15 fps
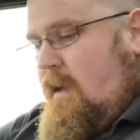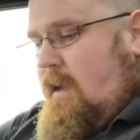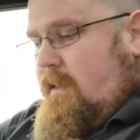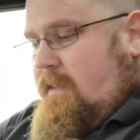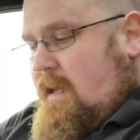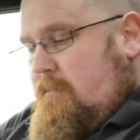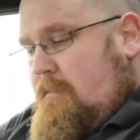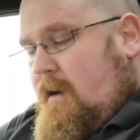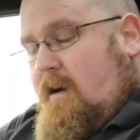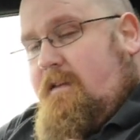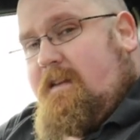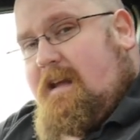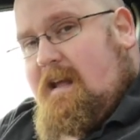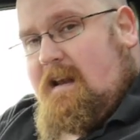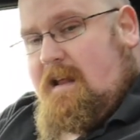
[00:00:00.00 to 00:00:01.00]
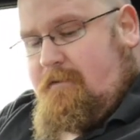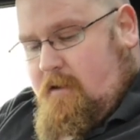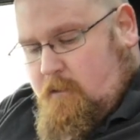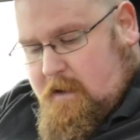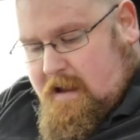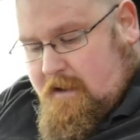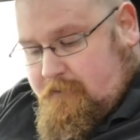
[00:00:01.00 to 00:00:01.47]
Then behind the gear
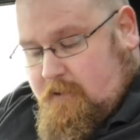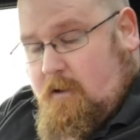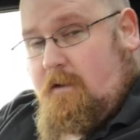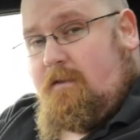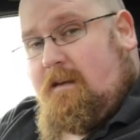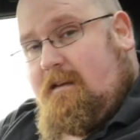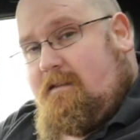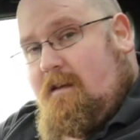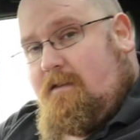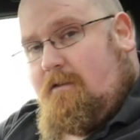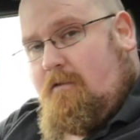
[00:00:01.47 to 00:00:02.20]
lever we have got the centre